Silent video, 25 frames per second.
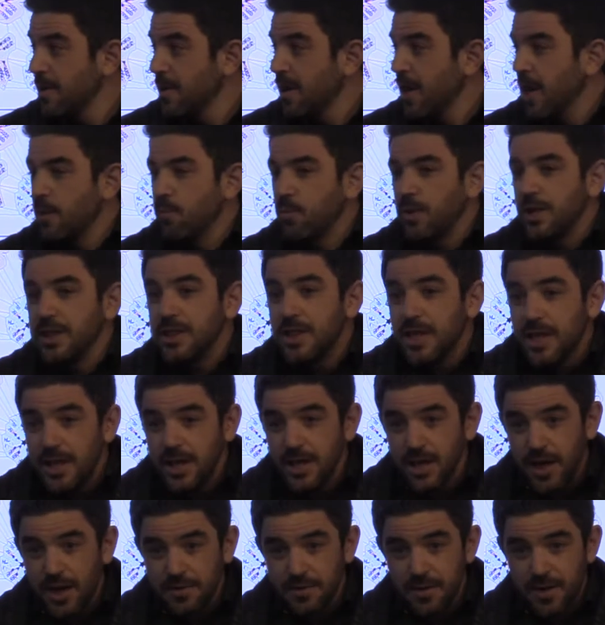And we
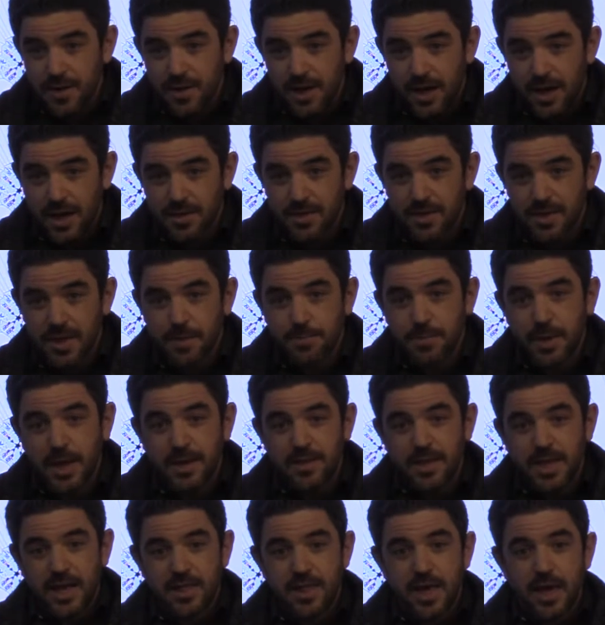lean on this concept,
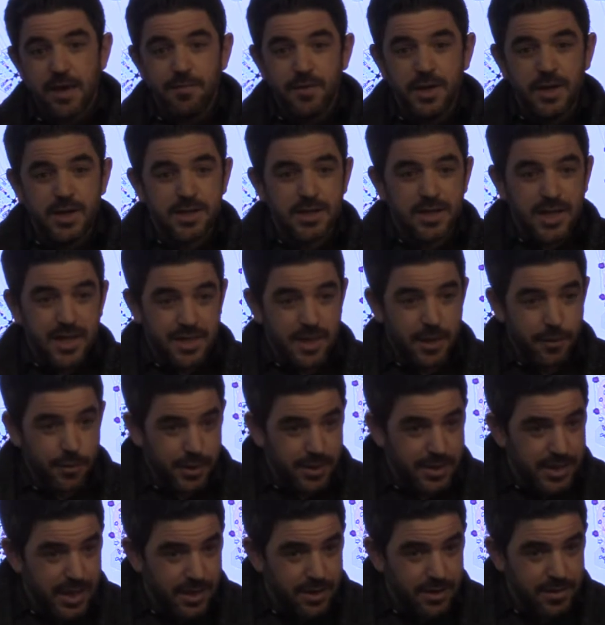and that's evident, that's how
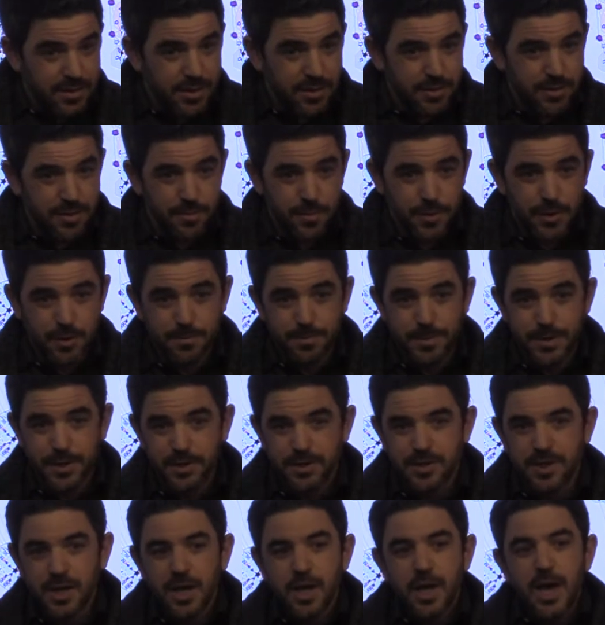our data systems are
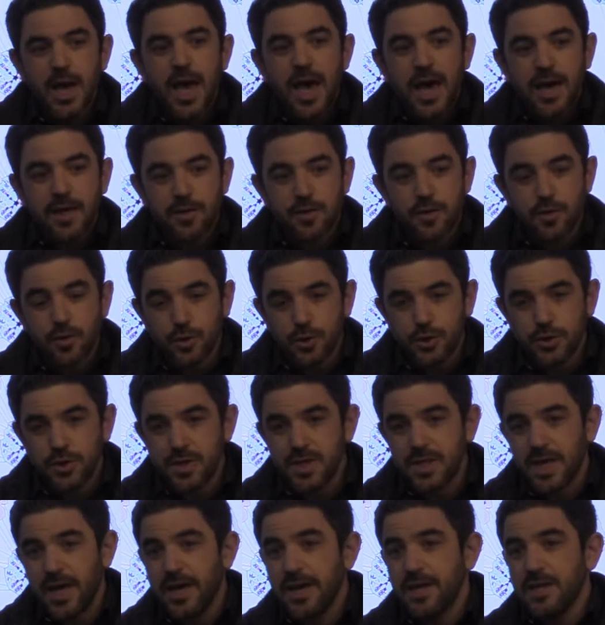built. As social
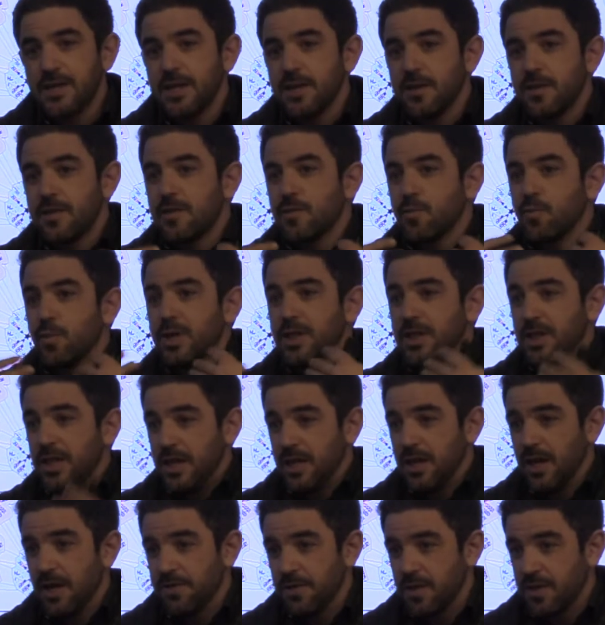scientists, we
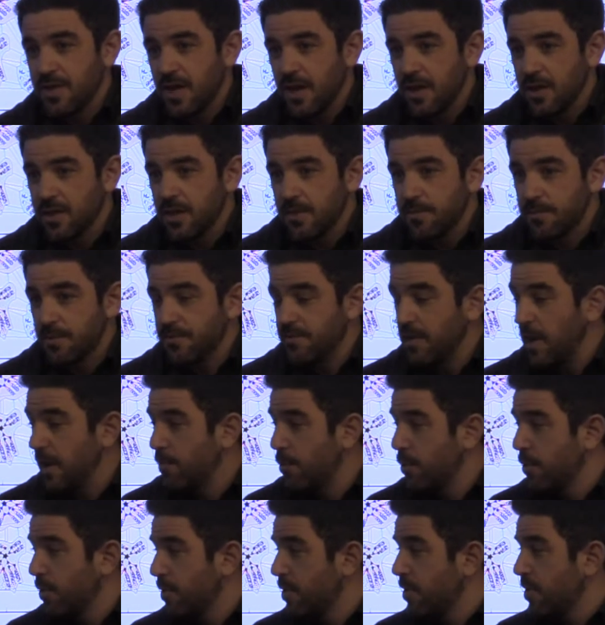lean on this concept of
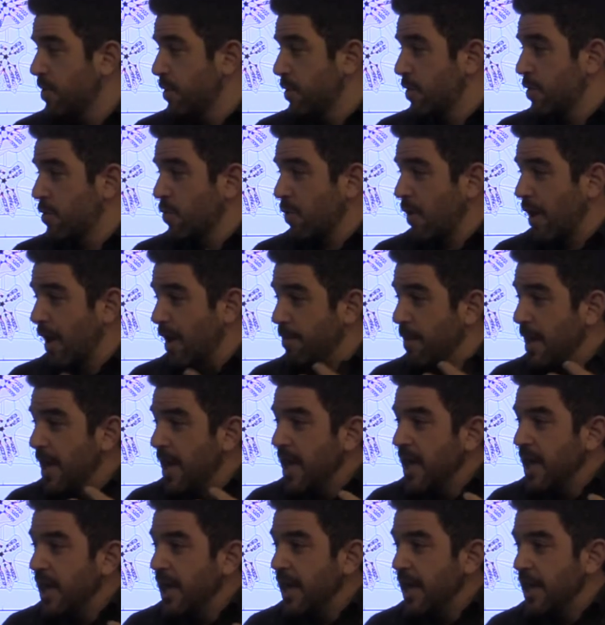neighborhoods to describe
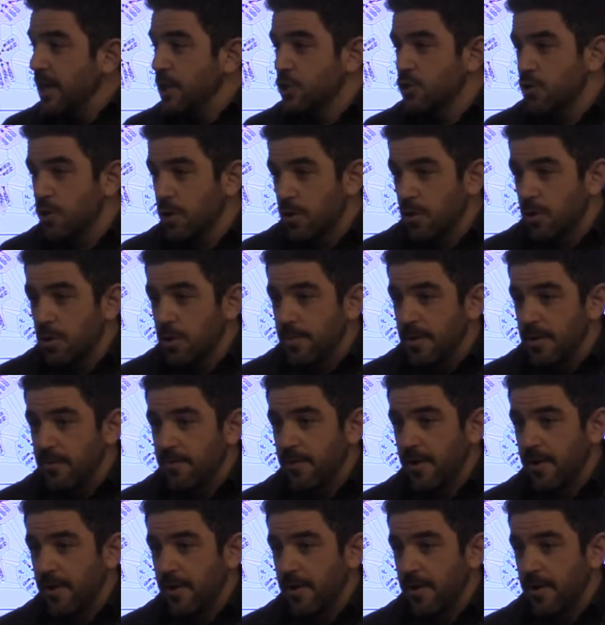intra-urban